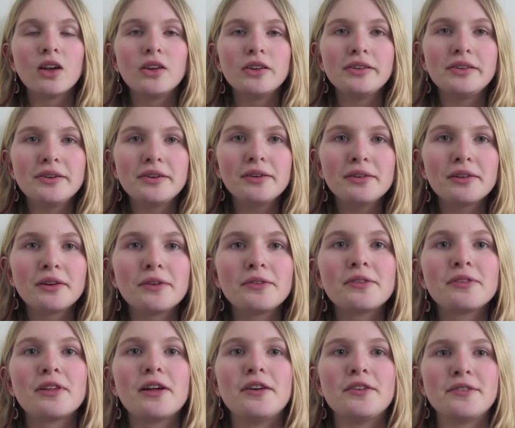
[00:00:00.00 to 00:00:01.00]
You do a load
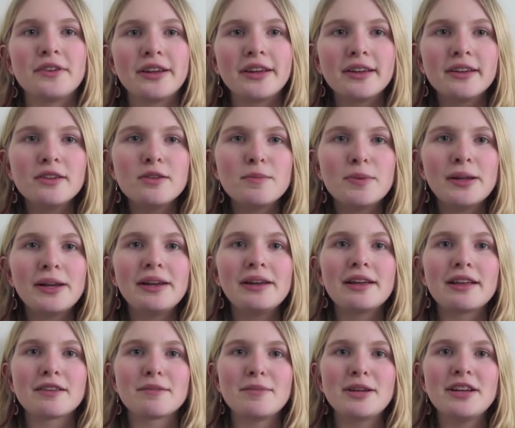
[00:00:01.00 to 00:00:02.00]
of laundry. You put in
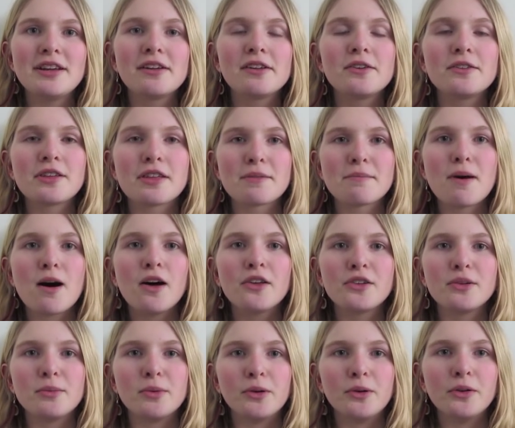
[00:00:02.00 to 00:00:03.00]
as many clothes as
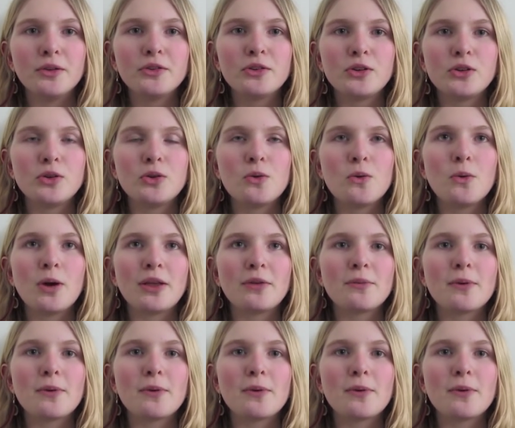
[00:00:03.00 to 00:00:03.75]
possible so you don't waste